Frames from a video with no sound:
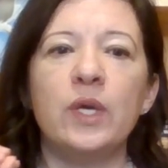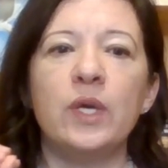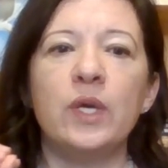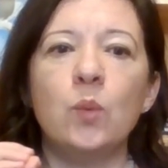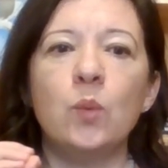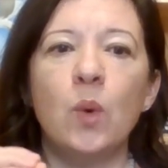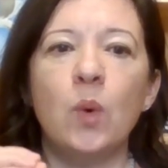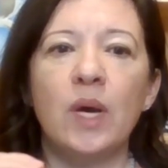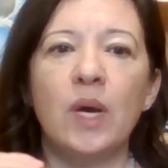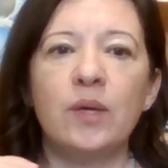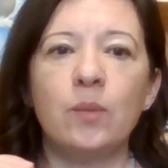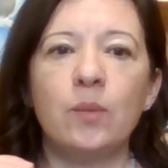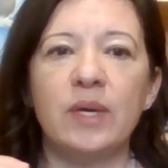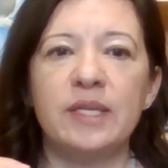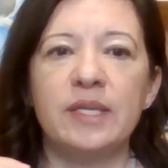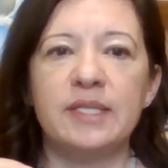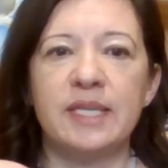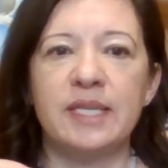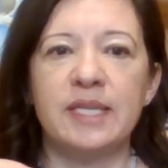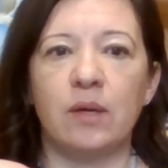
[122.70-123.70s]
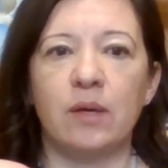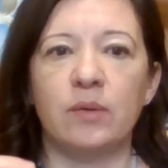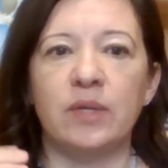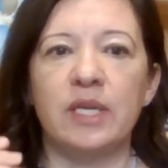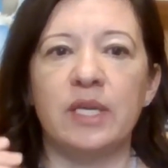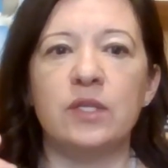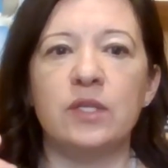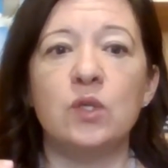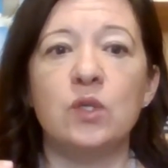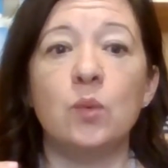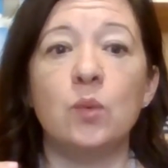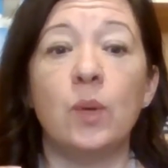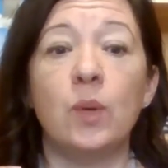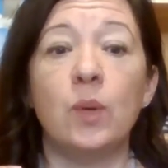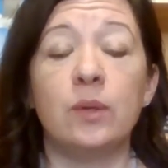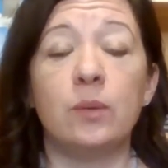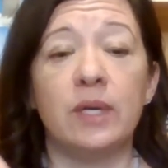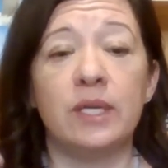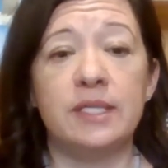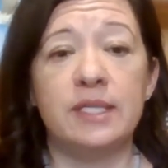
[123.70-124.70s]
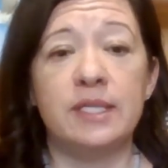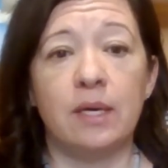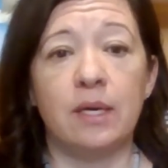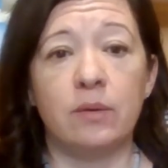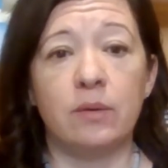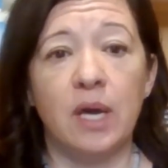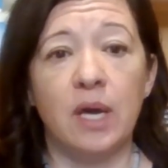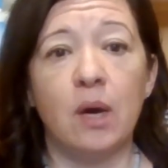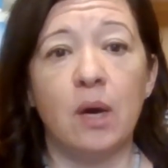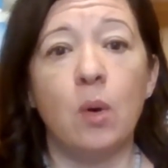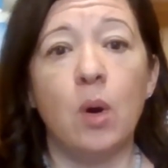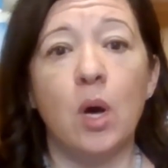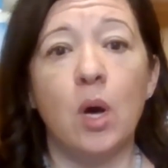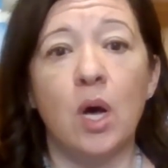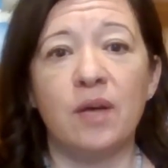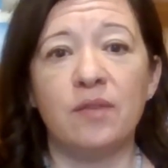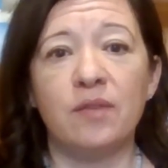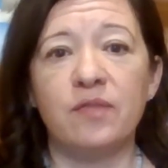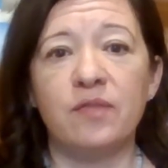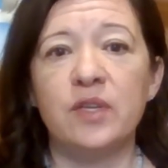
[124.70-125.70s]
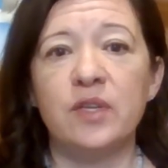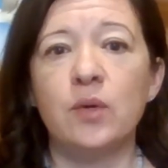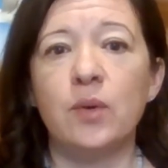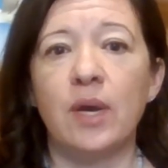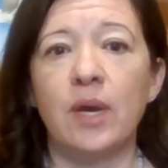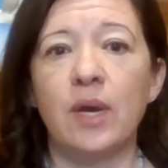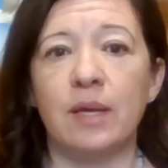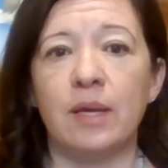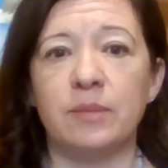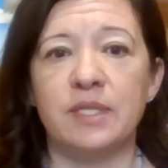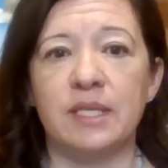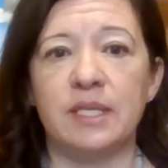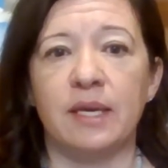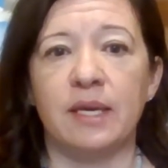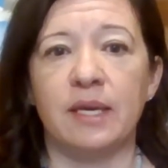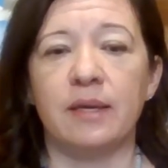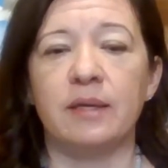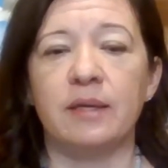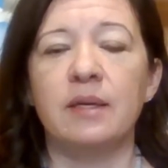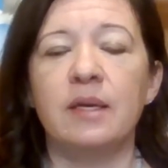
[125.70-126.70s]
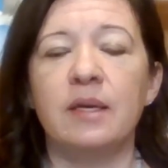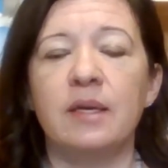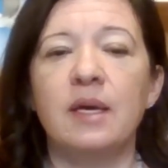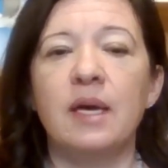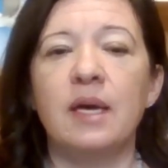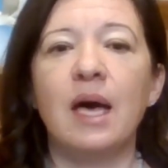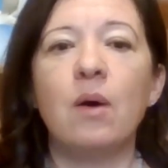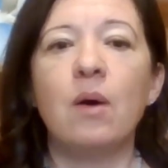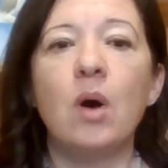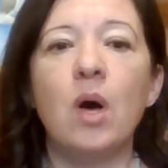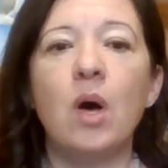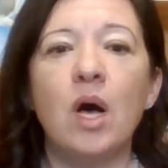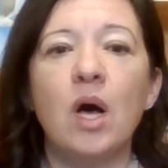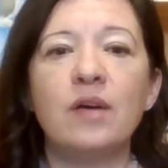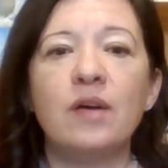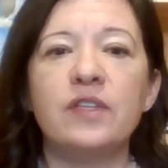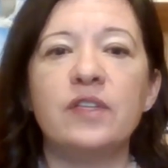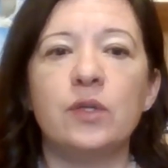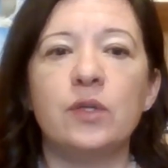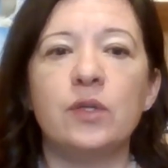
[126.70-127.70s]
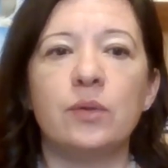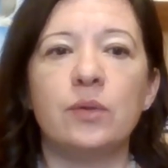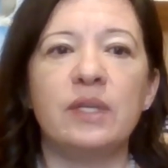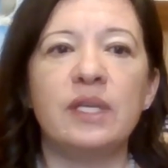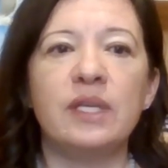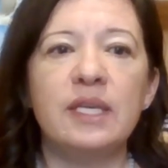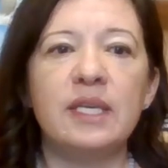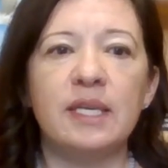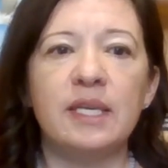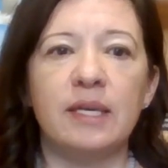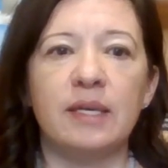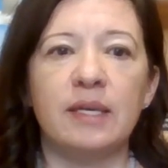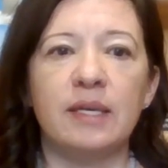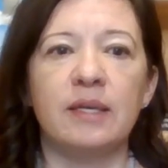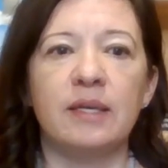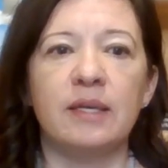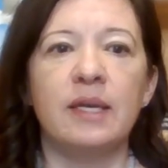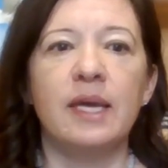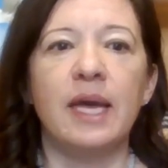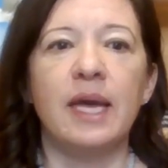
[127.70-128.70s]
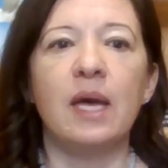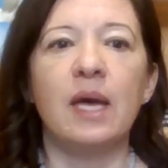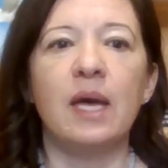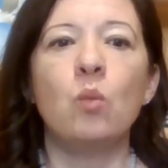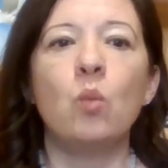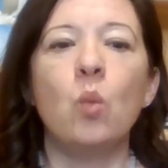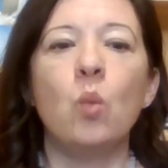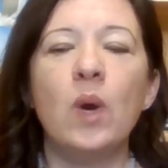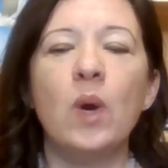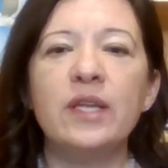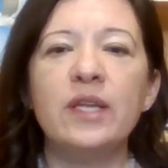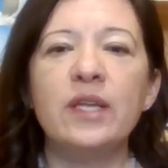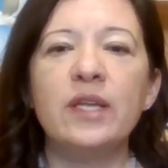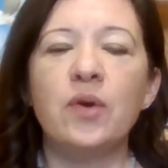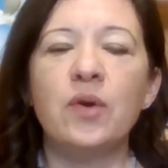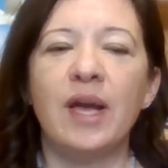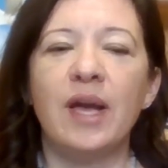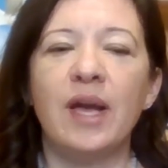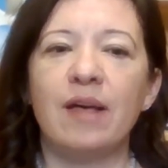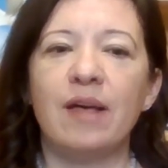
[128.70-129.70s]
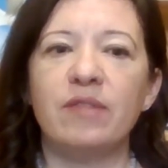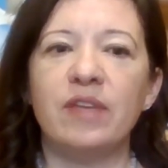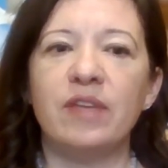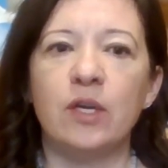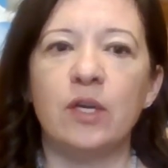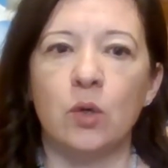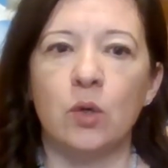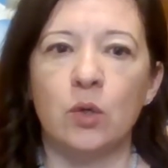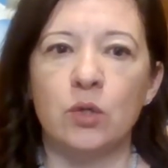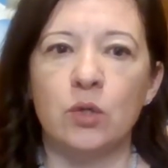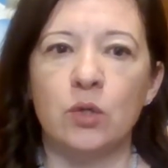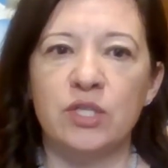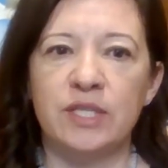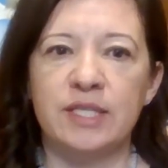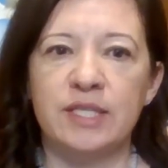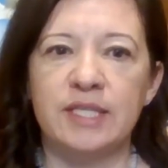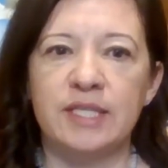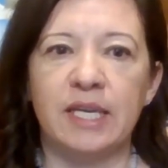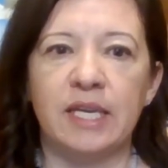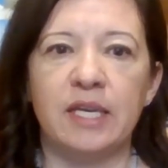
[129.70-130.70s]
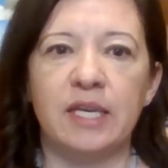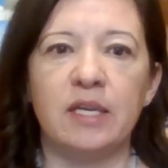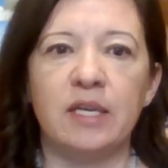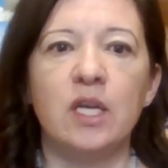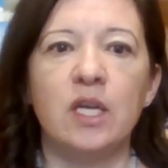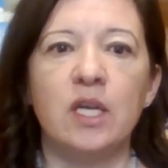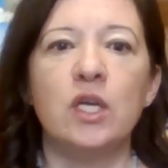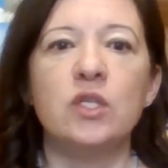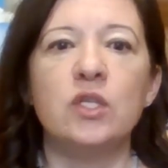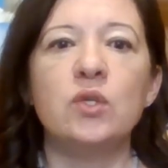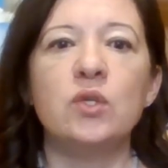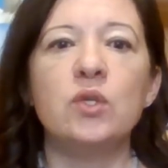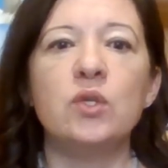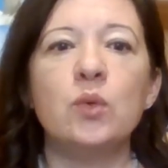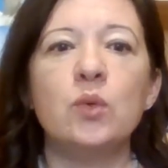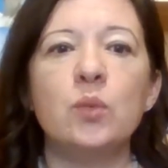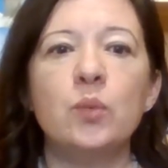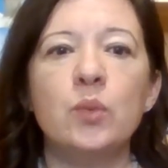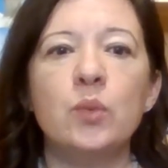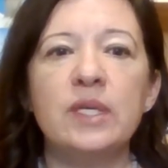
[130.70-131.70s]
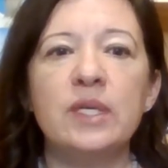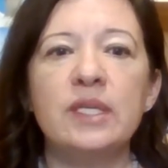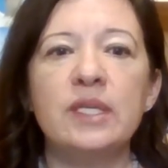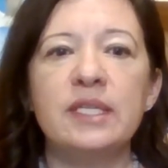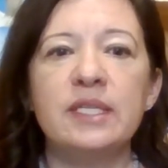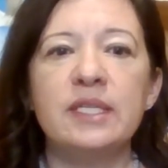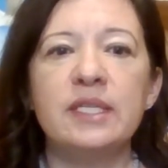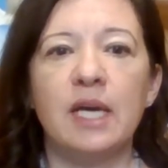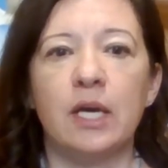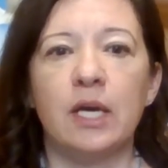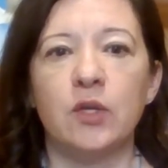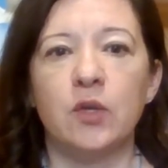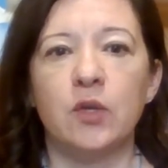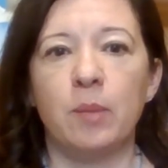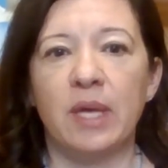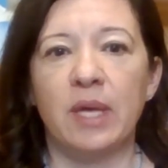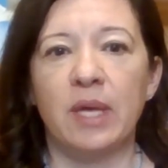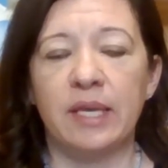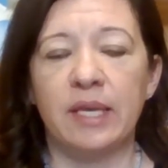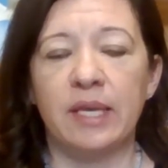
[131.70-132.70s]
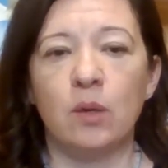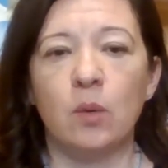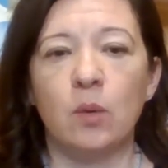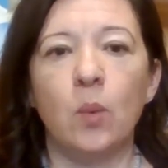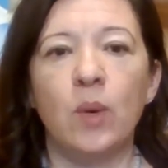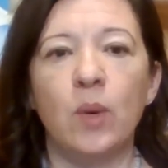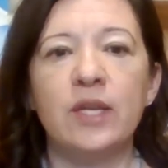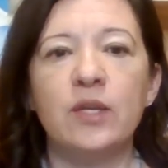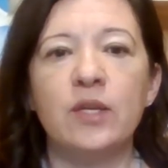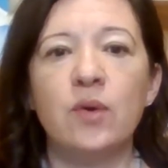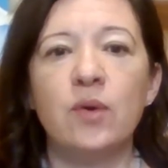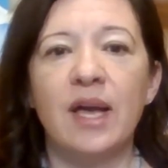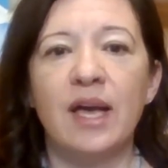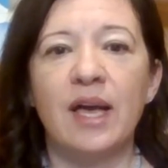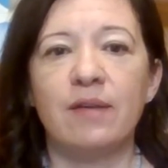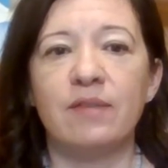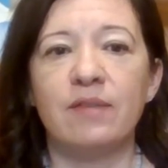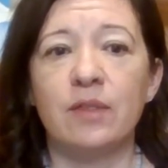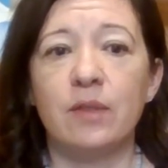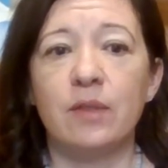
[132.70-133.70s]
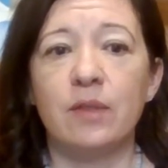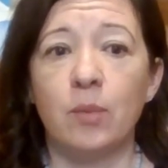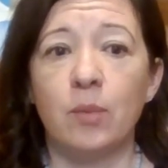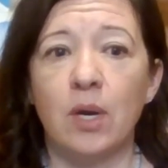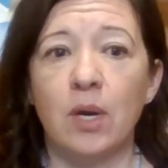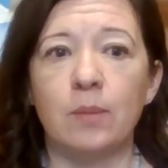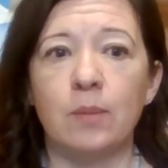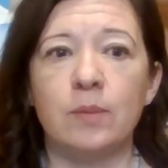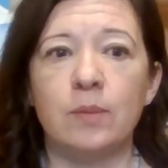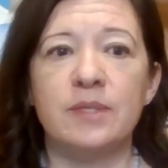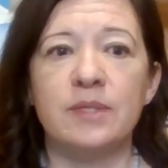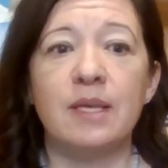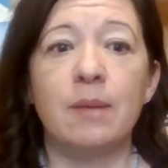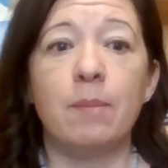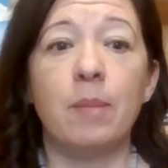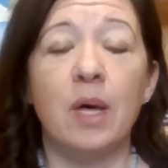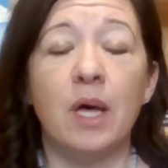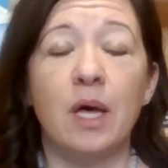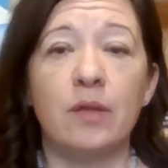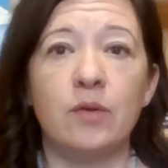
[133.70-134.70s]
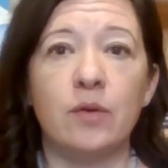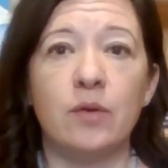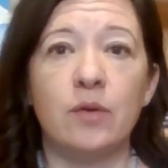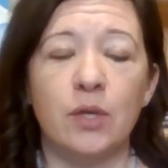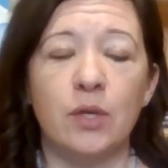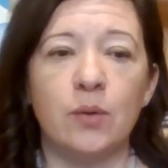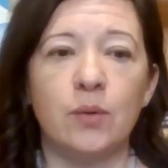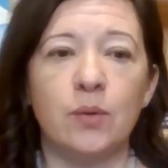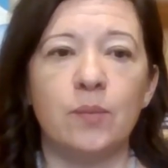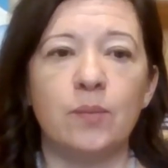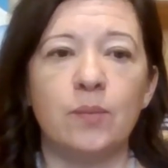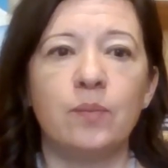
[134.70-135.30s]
want to write down is you want to write down how often you're emptying, how often you're leaking, and when you're having urgency. So you're really documenting when you're having the problems that bother you.